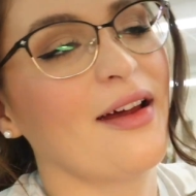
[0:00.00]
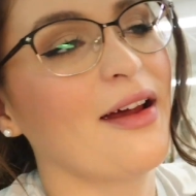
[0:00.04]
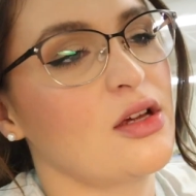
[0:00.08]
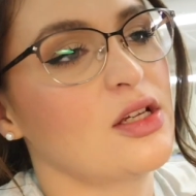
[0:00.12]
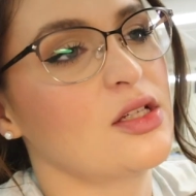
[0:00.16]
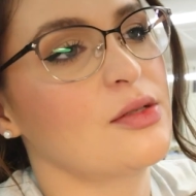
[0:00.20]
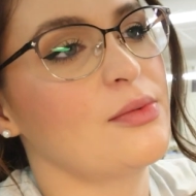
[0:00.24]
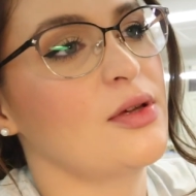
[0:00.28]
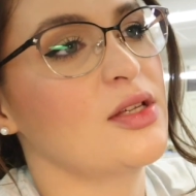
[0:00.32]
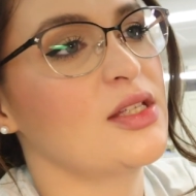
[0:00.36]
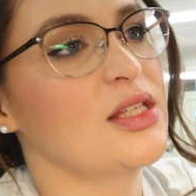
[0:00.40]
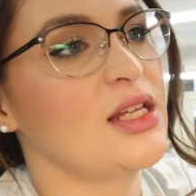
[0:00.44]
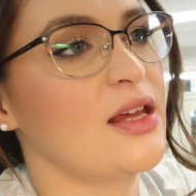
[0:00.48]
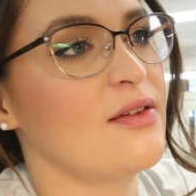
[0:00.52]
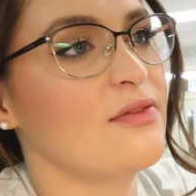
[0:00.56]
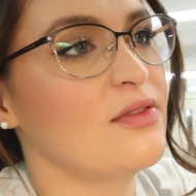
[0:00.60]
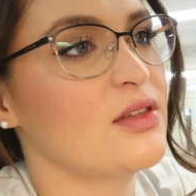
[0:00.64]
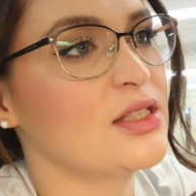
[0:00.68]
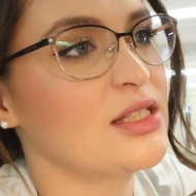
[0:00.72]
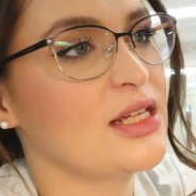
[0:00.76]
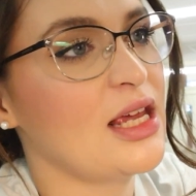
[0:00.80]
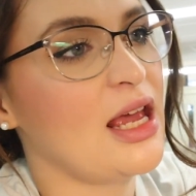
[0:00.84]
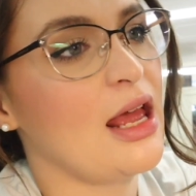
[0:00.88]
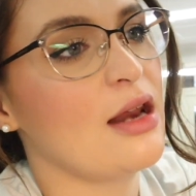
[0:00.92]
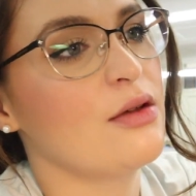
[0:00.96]
We talked about Day of
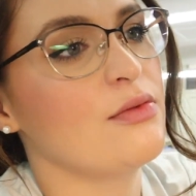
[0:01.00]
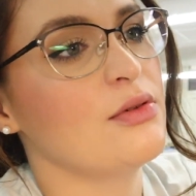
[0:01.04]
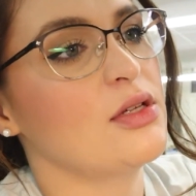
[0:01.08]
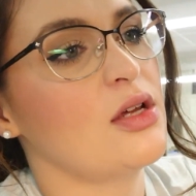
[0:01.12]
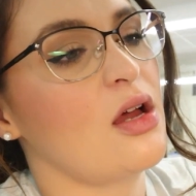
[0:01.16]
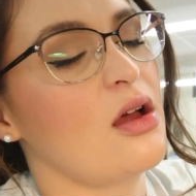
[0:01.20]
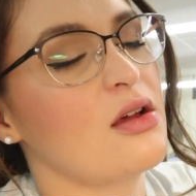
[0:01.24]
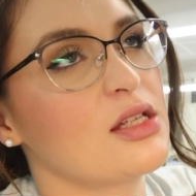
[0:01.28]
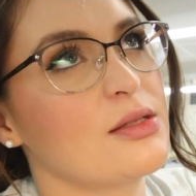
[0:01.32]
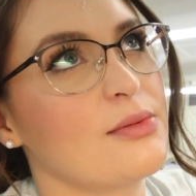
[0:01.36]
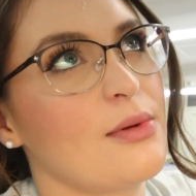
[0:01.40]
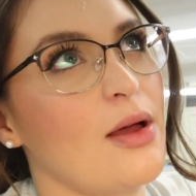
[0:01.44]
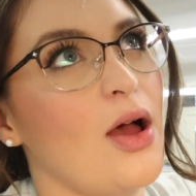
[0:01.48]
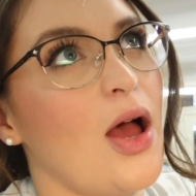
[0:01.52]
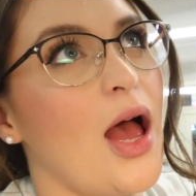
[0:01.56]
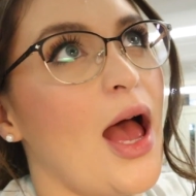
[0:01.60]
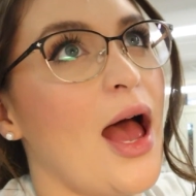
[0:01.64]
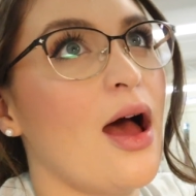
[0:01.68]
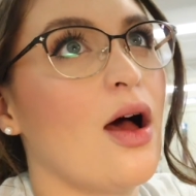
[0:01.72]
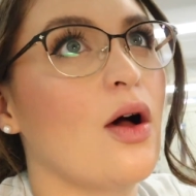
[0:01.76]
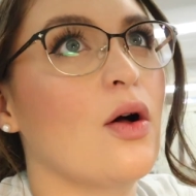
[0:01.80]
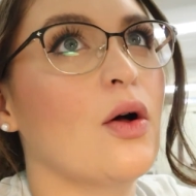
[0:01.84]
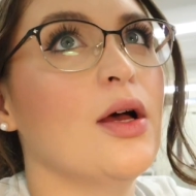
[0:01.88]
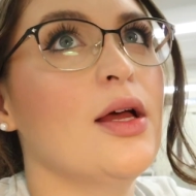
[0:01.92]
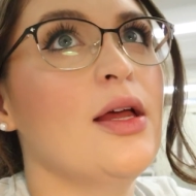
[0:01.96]
the Dead. We talked about
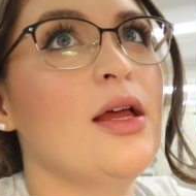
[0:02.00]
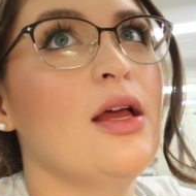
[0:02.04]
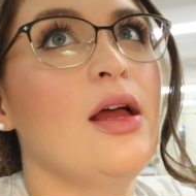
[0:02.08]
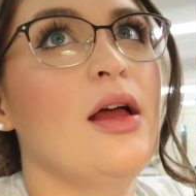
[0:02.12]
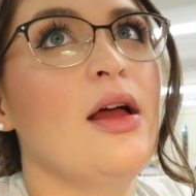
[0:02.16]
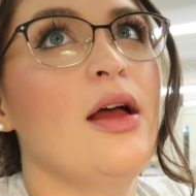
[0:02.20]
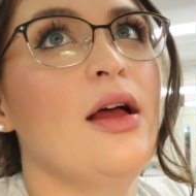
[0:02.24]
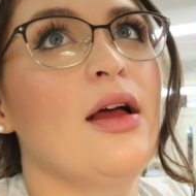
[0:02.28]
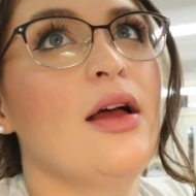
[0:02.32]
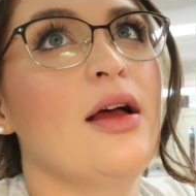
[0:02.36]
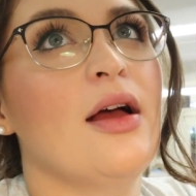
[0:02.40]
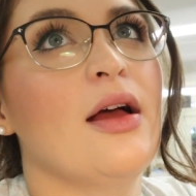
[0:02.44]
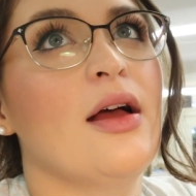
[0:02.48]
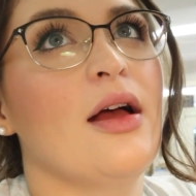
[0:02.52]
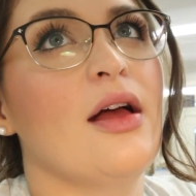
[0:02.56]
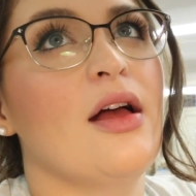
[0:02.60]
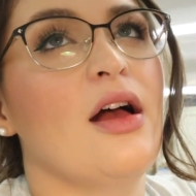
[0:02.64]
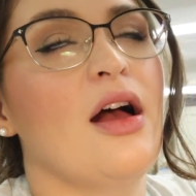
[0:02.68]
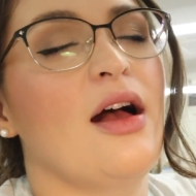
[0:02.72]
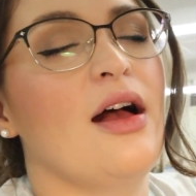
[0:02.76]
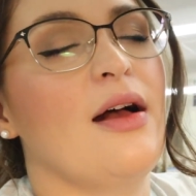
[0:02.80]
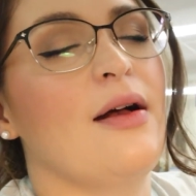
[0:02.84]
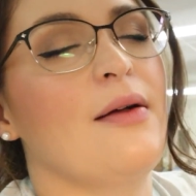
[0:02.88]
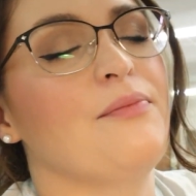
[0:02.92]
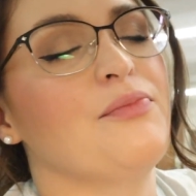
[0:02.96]
how
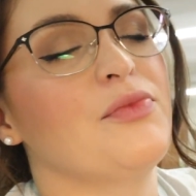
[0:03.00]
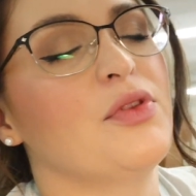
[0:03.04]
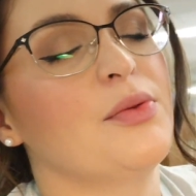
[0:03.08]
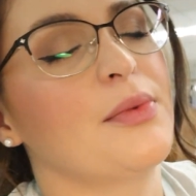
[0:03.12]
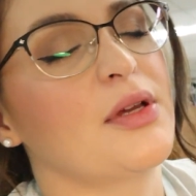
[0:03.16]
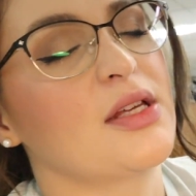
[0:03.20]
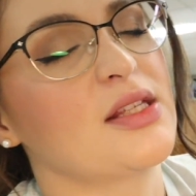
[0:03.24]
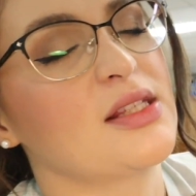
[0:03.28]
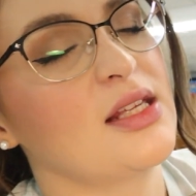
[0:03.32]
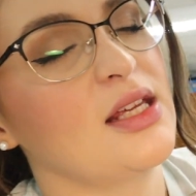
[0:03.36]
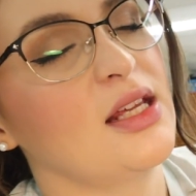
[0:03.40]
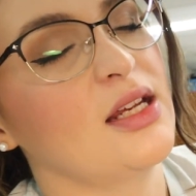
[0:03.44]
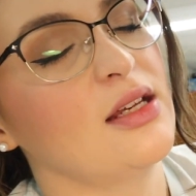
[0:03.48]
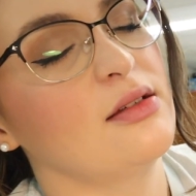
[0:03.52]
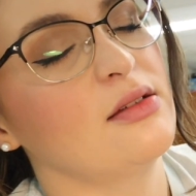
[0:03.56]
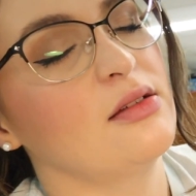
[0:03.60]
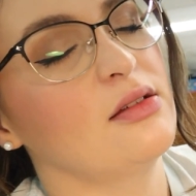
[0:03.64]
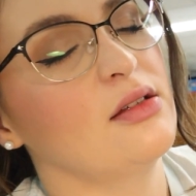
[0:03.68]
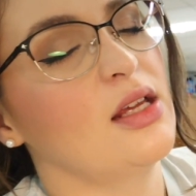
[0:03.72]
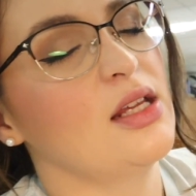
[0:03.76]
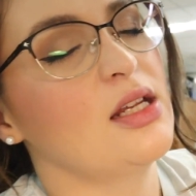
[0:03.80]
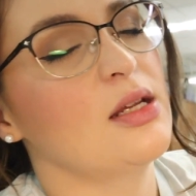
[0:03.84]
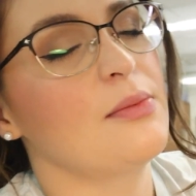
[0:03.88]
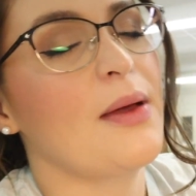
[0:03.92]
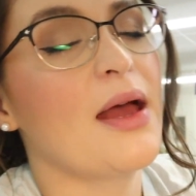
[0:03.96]
the Mexican
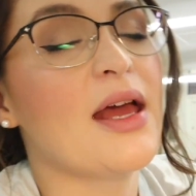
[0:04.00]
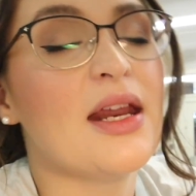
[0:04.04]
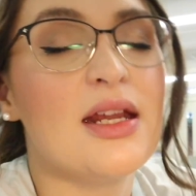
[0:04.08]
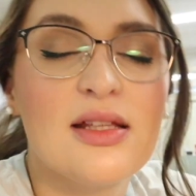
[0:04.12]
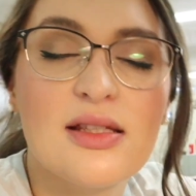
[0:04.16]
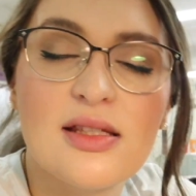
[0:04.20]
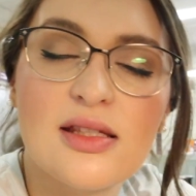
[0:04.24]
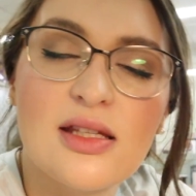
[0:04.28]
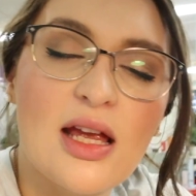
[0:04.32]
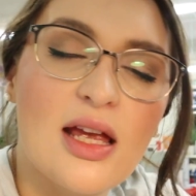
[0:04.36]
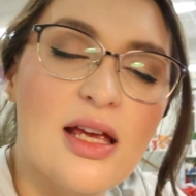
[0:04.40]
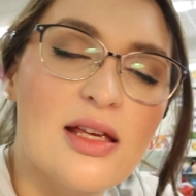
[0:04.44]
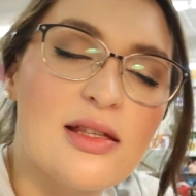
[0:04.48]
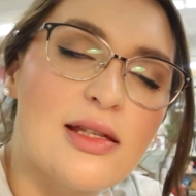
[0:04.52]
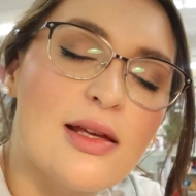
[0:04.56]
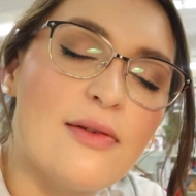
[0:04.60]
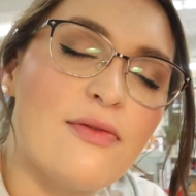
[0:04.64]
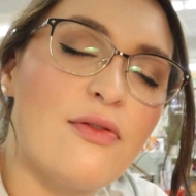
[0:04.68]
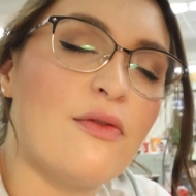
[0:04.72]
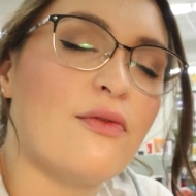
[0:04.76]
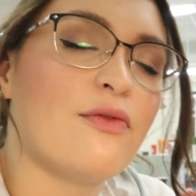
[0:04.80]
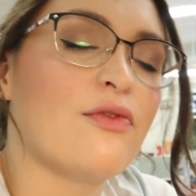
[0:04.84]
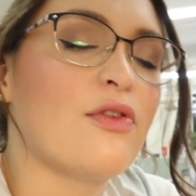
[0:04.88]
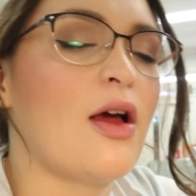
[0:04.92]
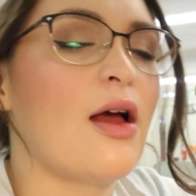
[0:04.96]
Independence Day is
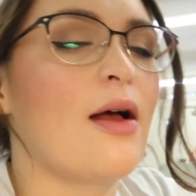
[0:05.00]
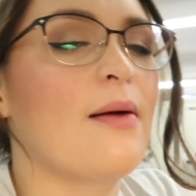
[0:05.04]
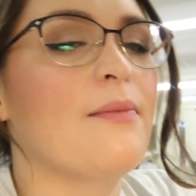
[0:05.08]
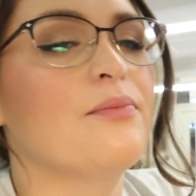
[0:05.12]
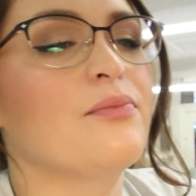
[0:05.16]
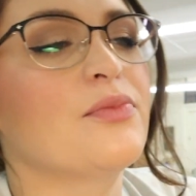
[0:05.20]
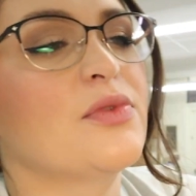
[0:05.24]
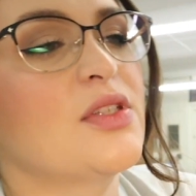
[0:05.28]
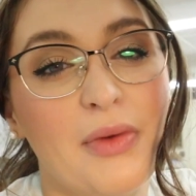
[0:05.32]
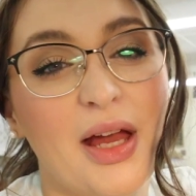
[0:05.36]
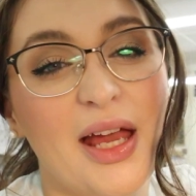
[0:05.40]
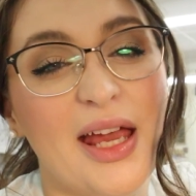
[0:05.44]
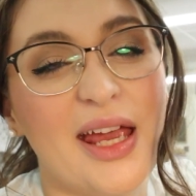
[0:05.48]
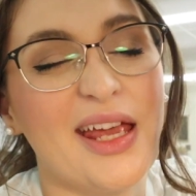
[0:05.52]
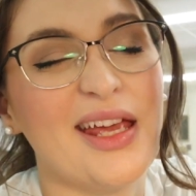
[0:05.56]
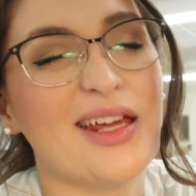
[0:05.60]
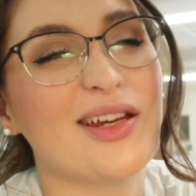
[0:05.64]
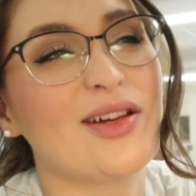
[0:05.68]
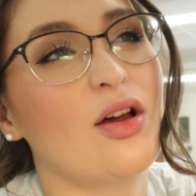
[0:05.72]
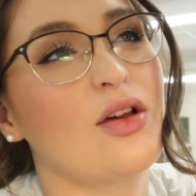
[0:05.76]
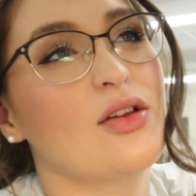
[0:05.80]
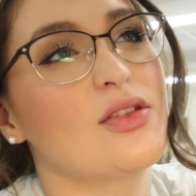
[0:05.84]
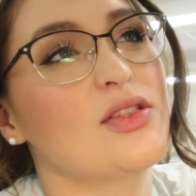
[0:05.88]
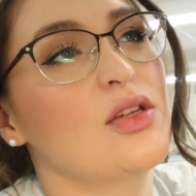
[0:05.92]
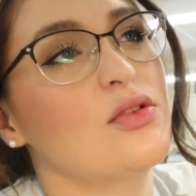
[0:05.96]
different from, my aide
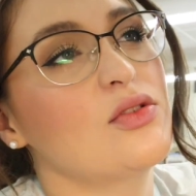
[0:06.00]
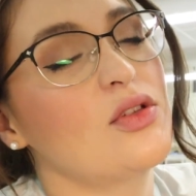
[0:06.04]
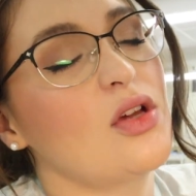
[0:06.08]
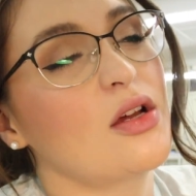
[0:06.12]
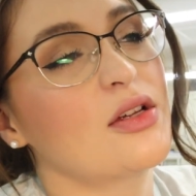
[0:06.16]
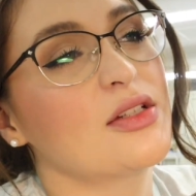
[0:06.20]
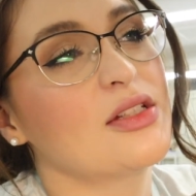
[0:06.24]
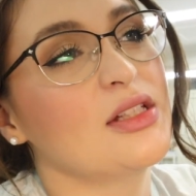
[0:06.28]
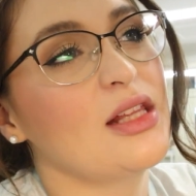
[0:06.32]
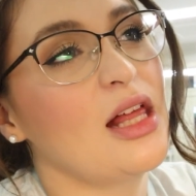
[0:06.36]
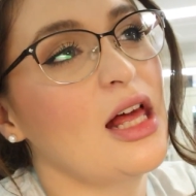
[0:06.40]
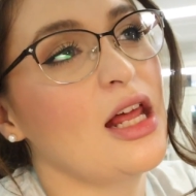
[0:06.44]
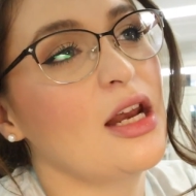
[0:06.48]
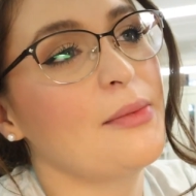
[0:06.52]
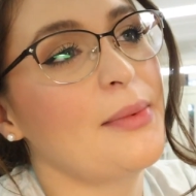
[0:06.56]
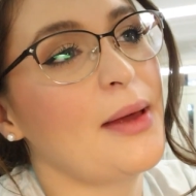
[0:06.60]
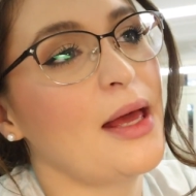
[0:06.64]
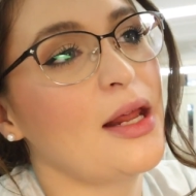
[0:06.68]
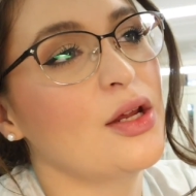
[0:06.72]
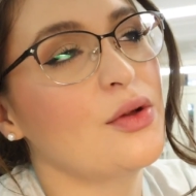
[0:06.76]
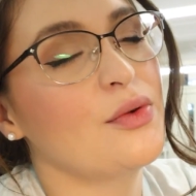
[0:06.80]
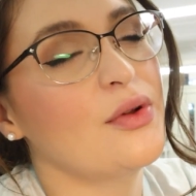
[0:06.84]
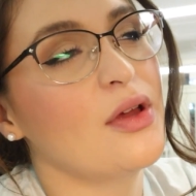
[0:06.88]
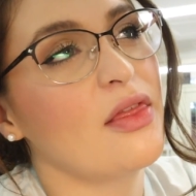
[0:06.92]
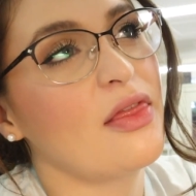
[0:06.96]
also talked a lot
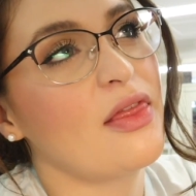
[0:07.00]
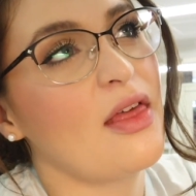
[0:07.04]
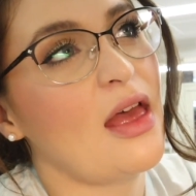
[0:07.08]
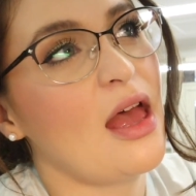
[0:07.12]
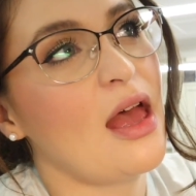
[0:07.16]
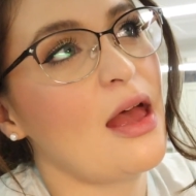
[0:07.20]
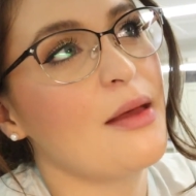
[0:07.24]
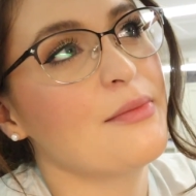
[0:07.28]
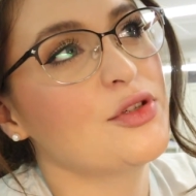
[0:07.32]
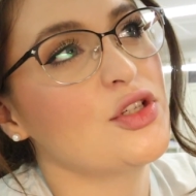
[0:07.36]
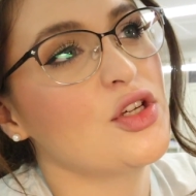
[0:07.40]
about it with them.